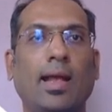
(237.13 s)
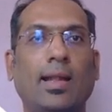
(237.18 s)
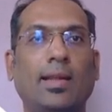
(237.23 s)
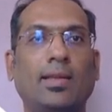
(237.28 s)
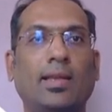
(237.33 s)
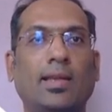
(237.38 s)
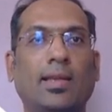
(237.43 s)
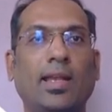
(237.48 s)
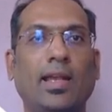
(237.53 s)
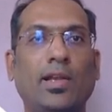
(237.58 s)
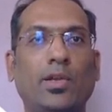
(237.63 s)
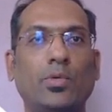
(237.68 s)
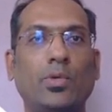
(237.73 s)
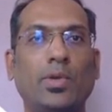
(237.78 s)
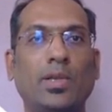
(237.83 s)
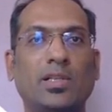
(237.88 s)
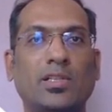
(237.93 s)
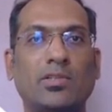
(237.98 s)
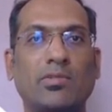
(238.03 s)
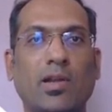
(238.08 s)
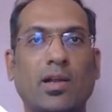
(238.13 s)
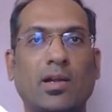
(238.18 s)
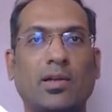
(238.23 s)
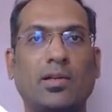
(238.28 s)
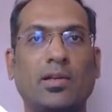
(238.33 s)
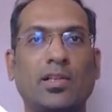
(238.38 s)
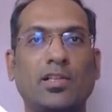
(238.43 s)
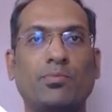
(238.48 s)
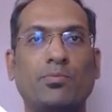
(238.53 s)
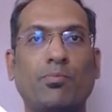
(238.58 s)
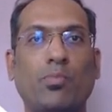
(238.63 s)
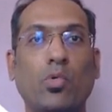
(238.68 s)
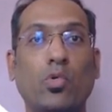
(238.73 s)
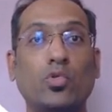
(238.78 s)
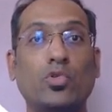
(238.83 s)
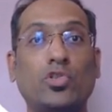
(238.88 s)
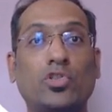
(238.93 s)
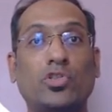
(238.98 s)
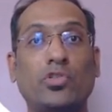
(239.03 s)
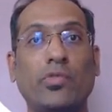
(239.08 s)
And the K2 instruct is
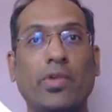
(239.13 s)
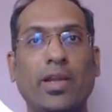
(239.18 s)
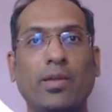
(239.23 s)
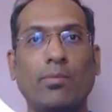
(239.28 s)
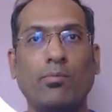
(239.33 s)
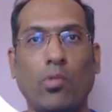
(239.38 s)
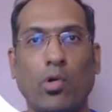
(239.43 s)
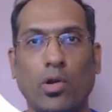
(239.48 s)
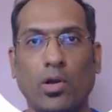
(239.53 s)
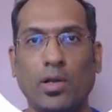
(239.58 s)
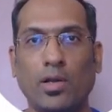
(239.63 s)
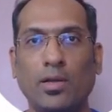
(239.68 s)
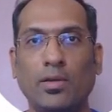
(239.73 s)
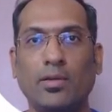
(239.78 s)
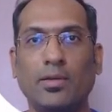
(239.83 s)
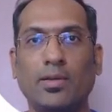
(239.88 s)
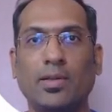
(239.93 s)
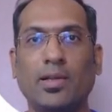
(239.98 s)
post-trained model